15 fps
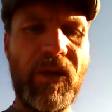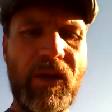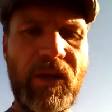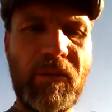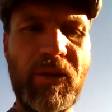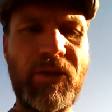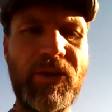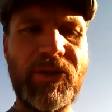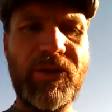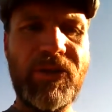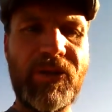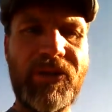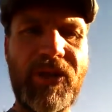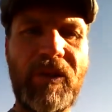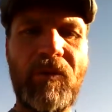I mean, this is
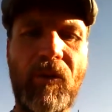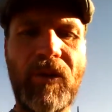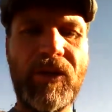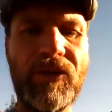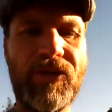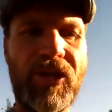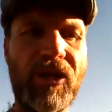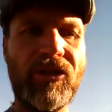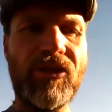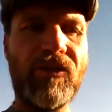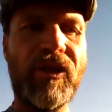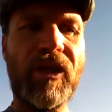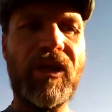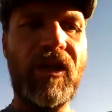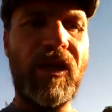the same organization
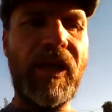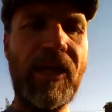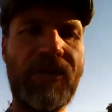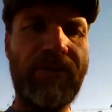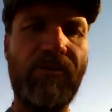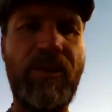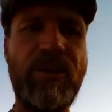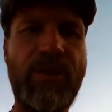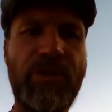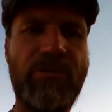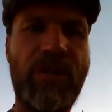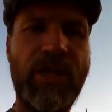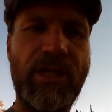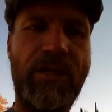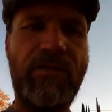that collects
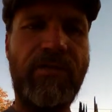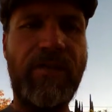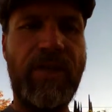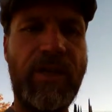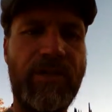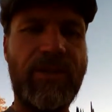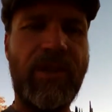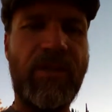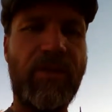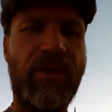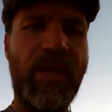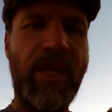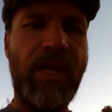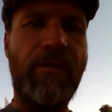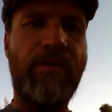registration fees that are
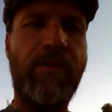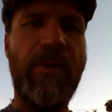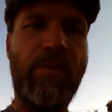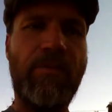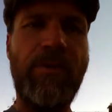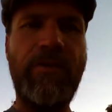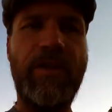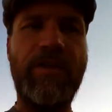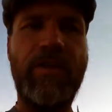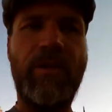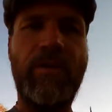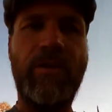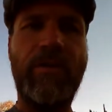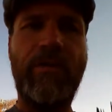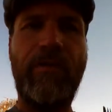late from the previous
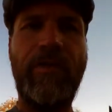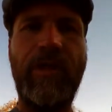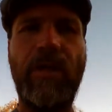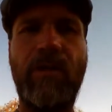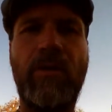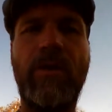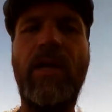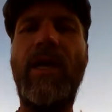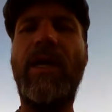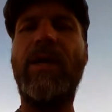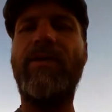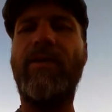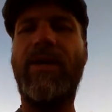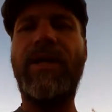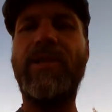owner of a vehicle.
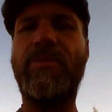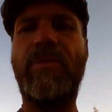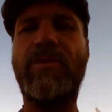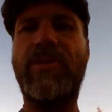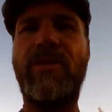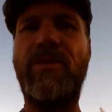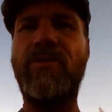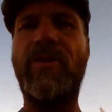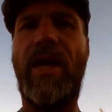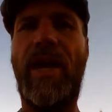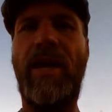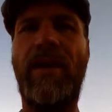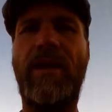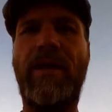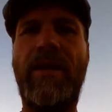They're not supposed to do that.
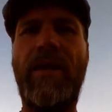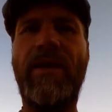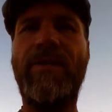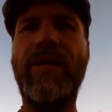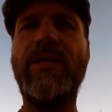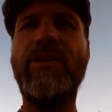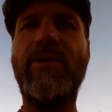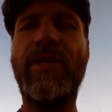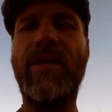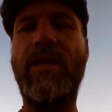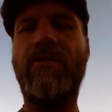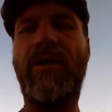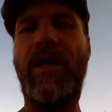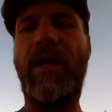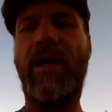They do it
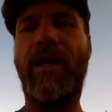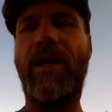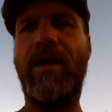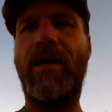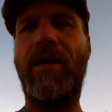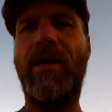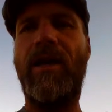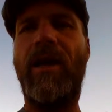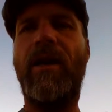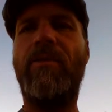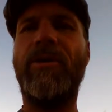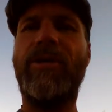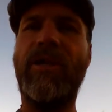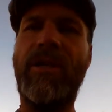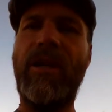anyway.
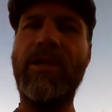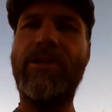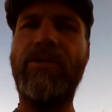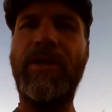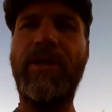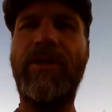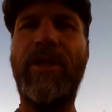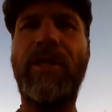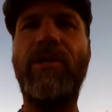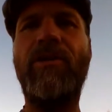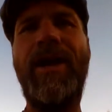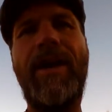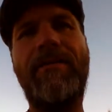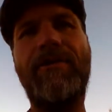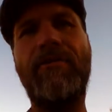But the law is written that you
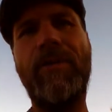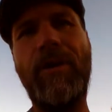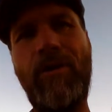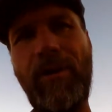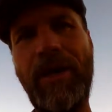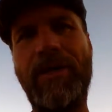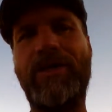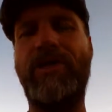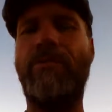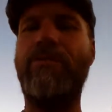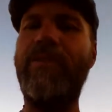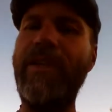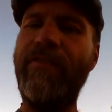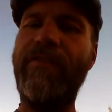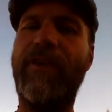have to request a
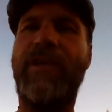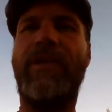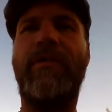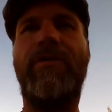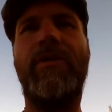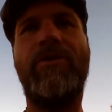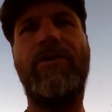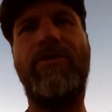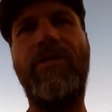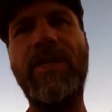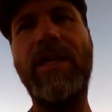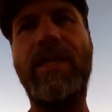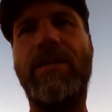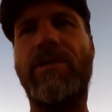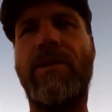refund of those
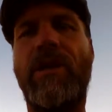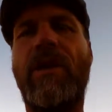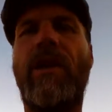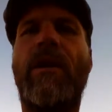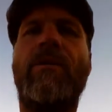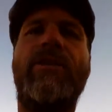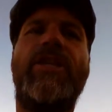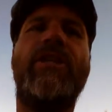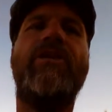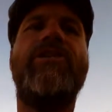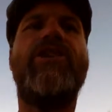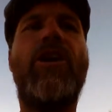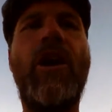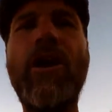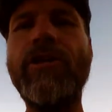fees. But they'll
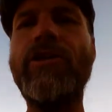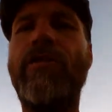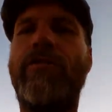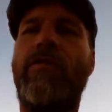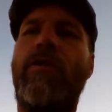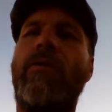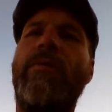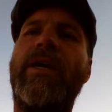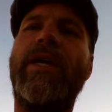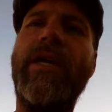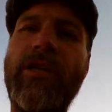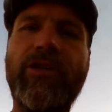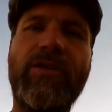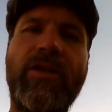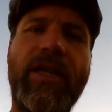charge you for them
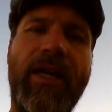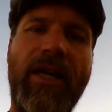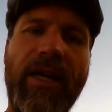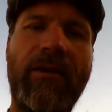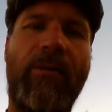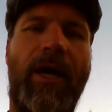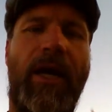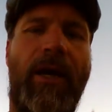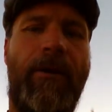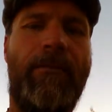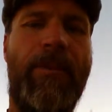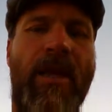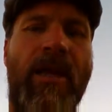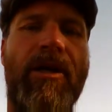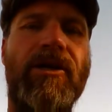initially anyway.
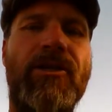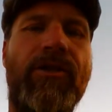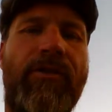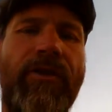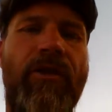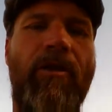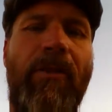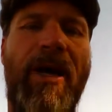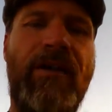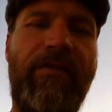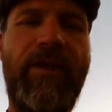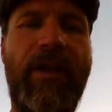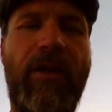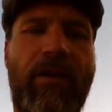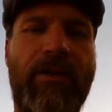So if you go buy a
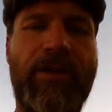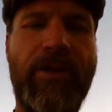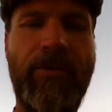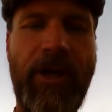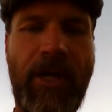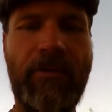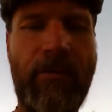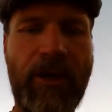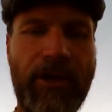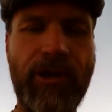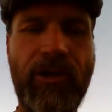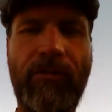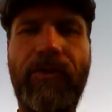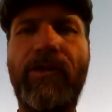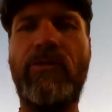vehicle and someone hadn't
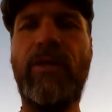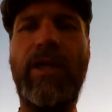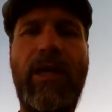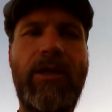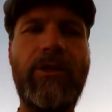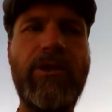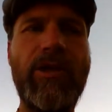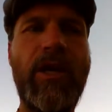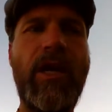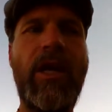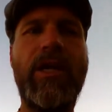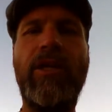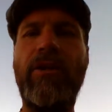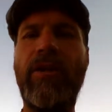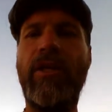registered for 20 years,
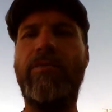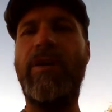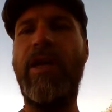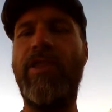you're going to pay